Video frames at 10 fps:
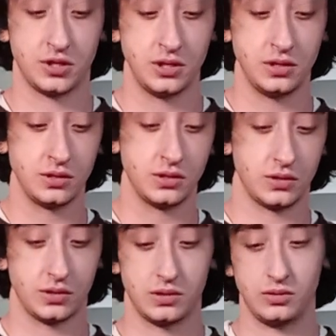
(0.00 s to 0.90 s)

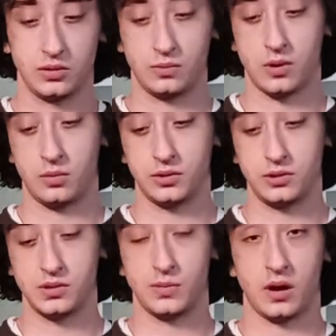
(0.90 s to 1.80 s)
cheese. You could probably
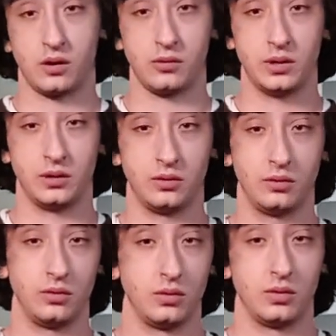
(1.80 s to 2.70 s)
use
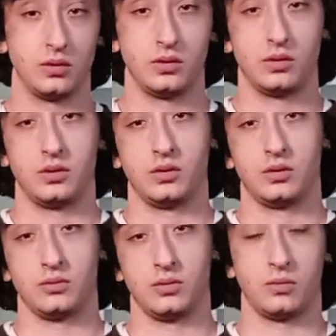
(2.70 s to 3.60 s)
Pecorino
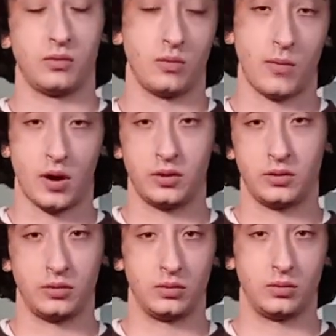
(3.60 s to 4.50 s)

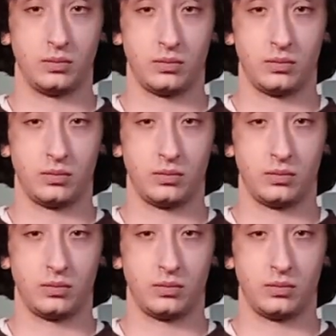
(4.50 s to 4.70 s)
Romano,